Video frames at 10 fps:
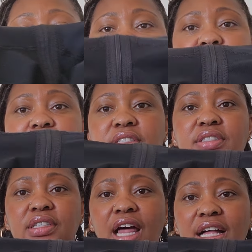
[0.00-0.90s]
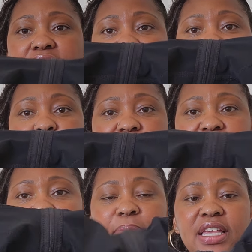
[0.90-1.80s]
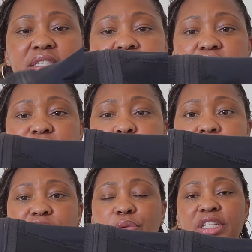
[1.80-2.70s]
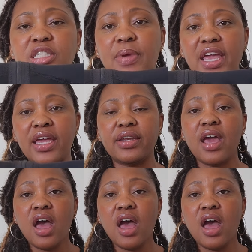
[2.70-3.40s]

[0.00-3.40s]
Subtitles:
There's lots of butt space there for it to expand.